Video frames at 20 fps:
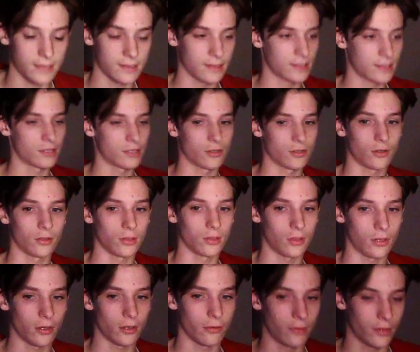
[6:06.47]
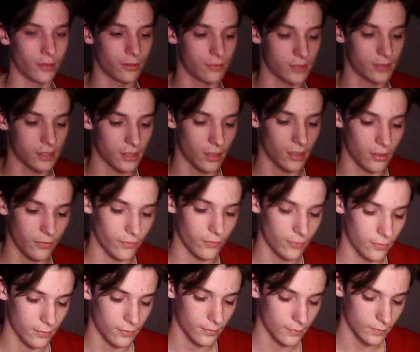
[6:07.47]
This is all logarithm stuff
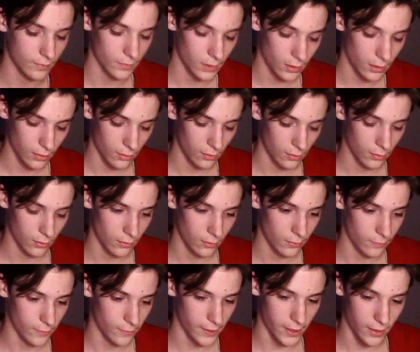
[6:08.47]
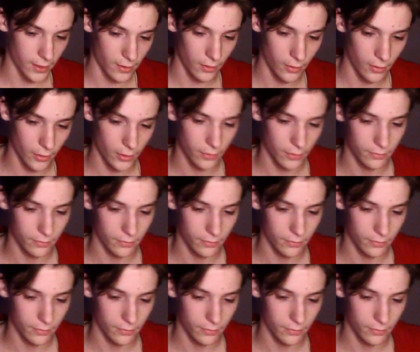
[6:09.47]
right here.